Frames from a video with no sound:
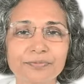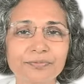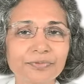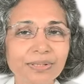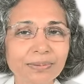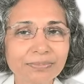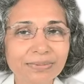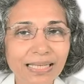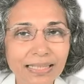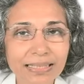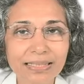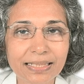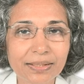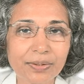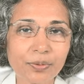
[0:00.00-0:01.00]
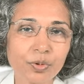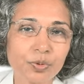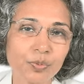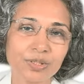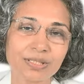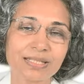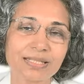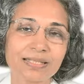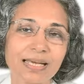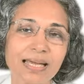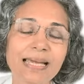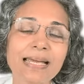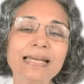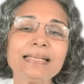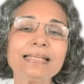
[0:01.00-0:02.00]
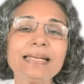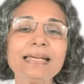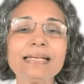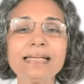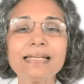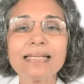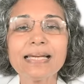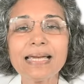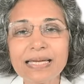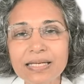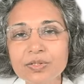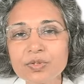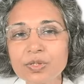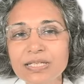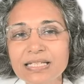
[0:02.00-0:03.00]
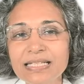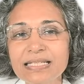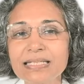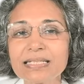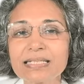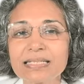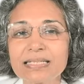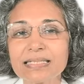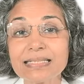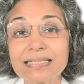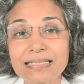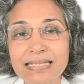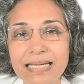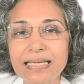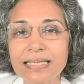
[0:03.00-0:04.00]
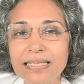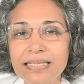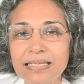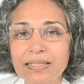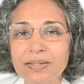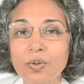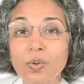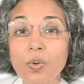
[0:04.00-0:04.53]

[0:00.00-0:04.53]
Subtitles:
From that day onwards, taking insulin injections daily,